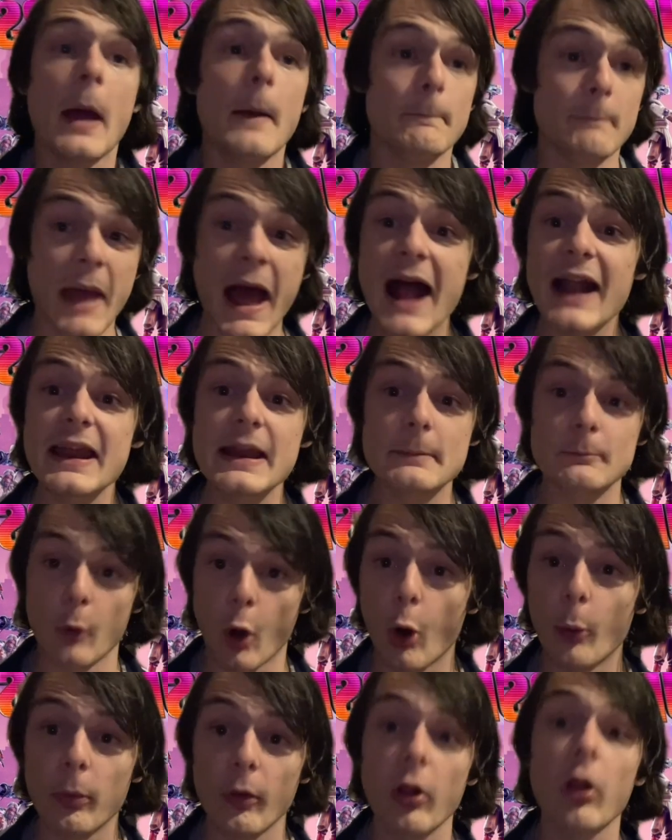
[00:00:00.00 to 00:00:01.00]
Madden
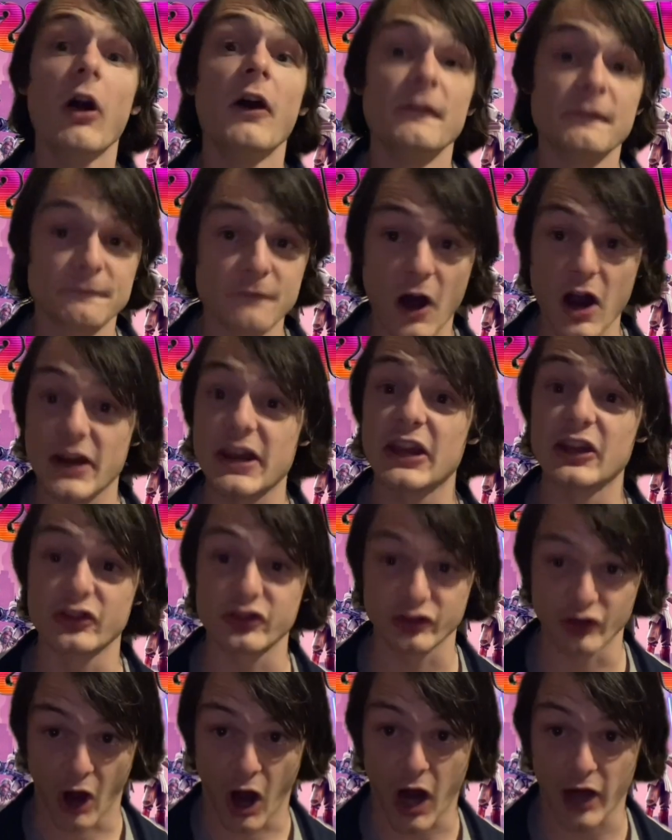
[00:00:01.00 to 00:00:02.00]
Mobile fucking
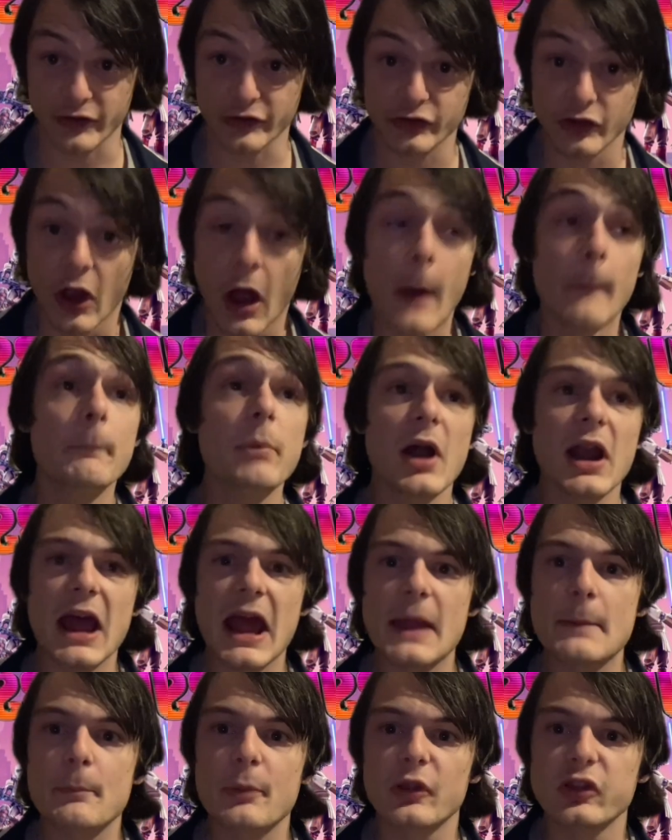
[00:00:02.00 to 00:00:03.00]
sucks, but
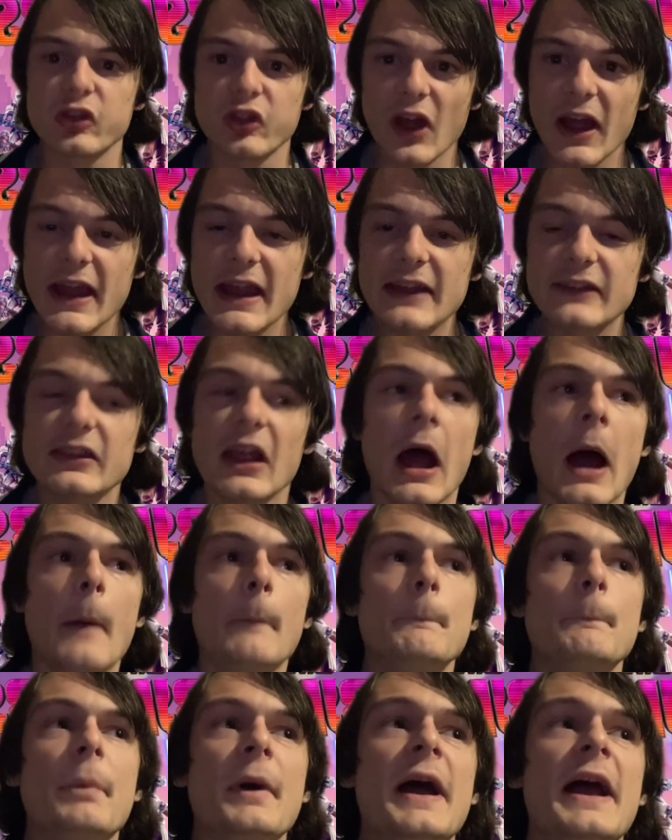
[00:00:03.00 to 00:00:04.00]
I play it
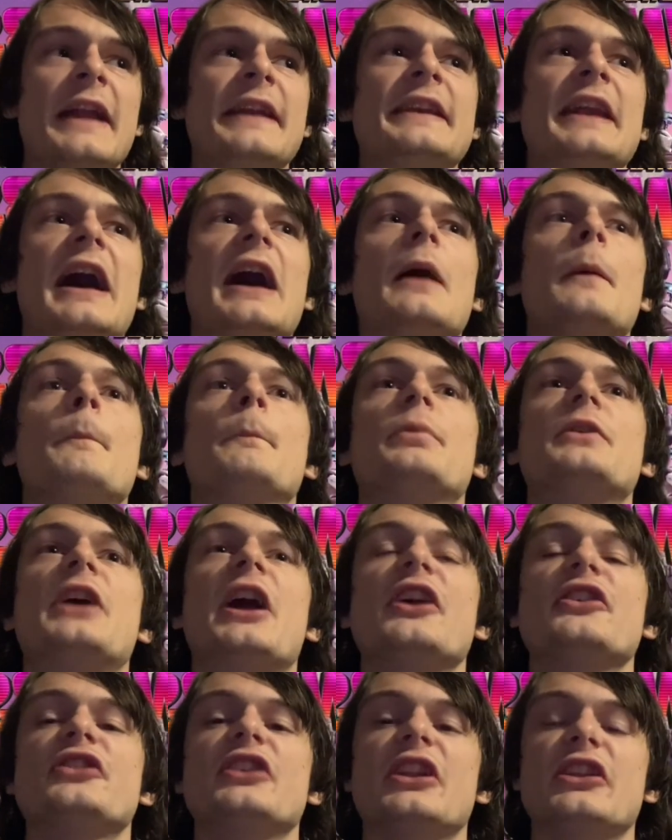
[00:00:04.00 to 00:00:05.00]

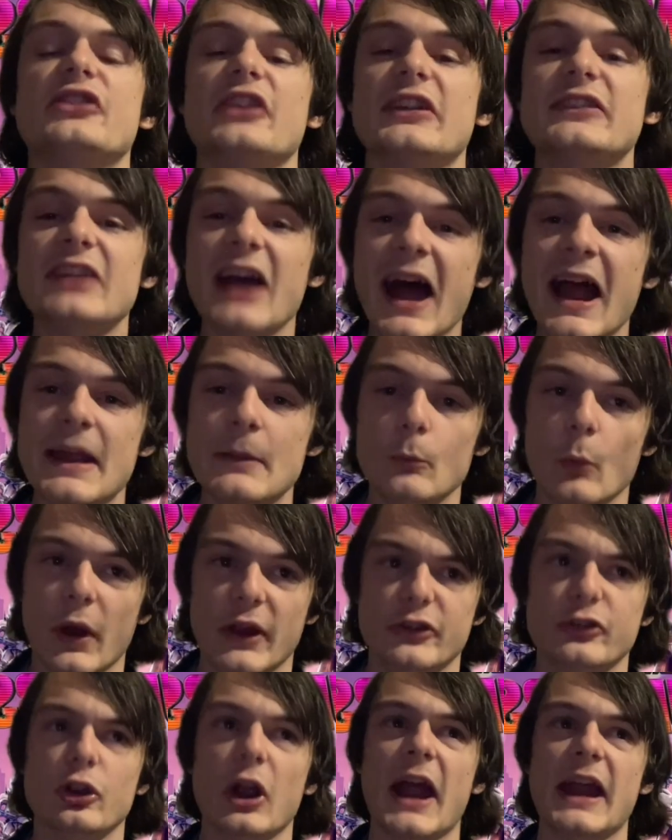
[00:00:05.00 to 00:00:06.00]
because it is a time
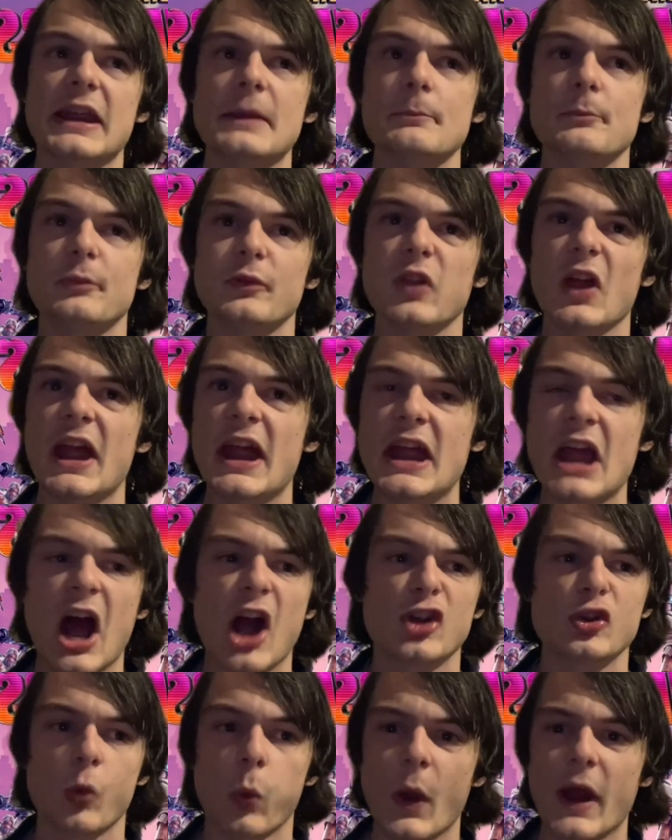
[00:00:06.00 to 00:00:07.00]
waster. I can play a
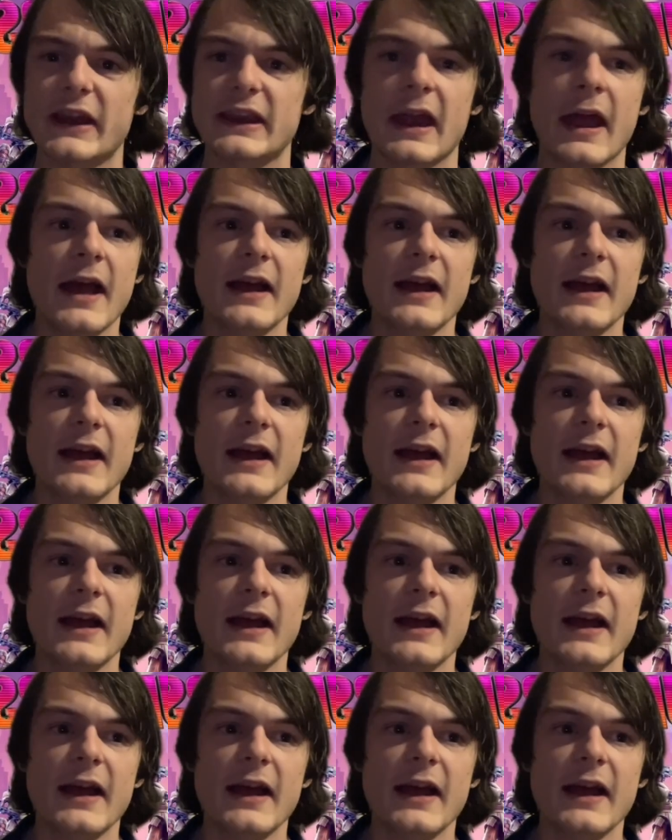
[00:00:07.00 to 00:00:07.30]
quick